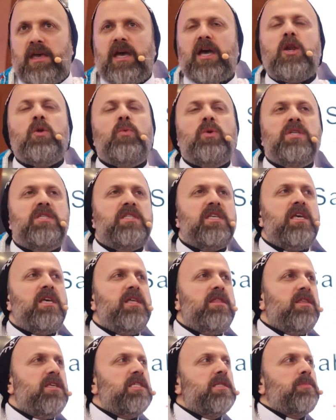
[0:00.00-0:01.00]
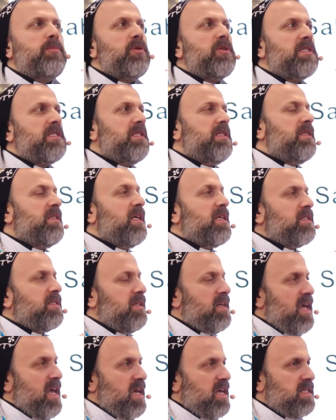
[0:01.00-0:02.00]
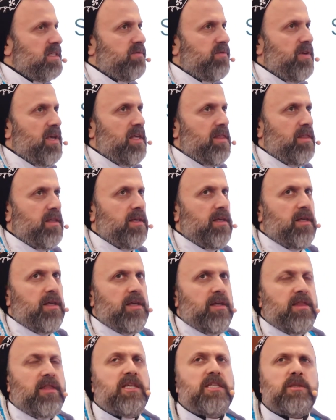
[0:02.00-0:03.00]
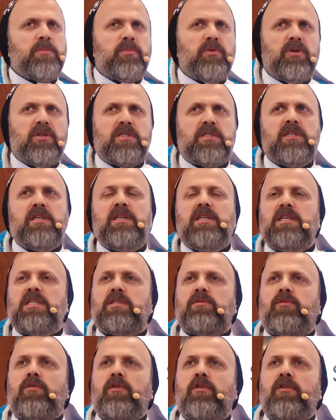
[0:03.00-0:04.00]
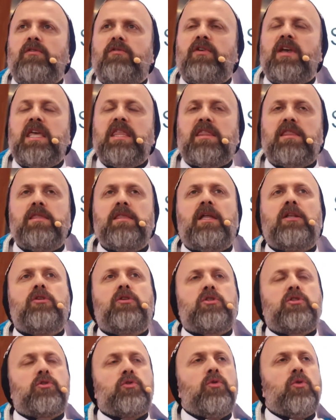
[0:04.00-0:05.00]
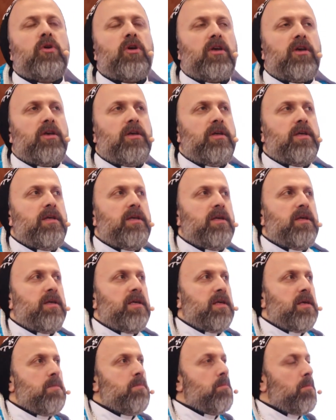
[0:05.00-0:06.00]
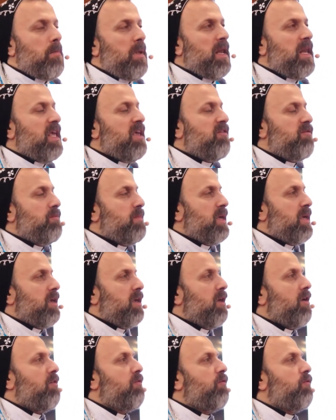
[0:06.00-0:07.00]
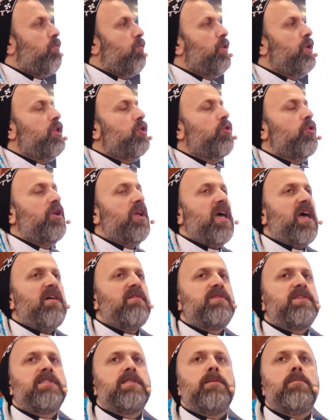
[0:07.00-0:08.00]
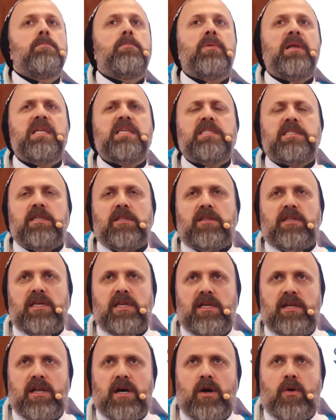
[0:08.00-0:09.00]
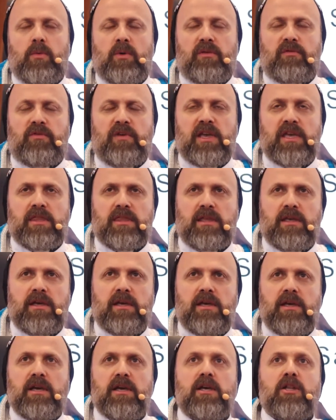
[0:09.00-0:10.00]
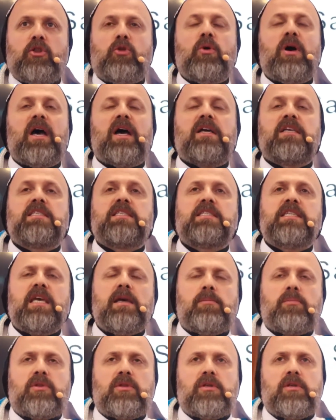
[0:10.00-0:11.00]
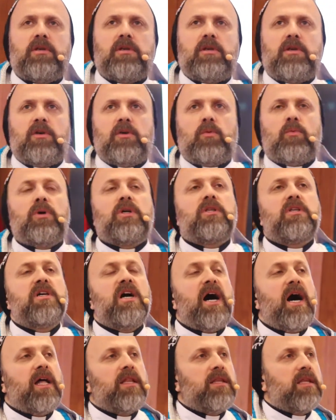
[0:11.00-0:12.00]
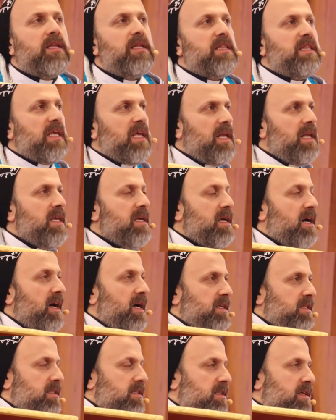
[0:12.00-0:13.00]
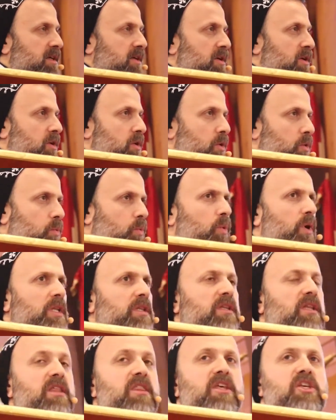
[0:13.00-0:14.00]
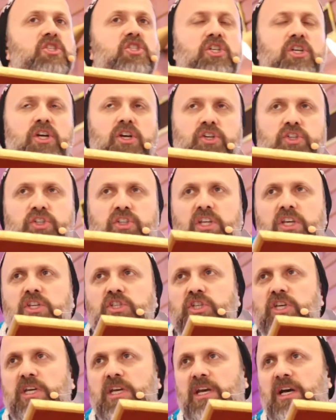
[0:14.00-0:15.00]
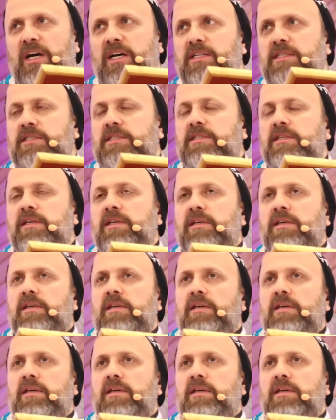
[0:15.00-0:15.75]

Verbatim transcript: and we say this person doesn't has faith. This person his faith not strong. Believe me, if we don't have simplicity in our faith, to accept what God telling us, what the church teaching us,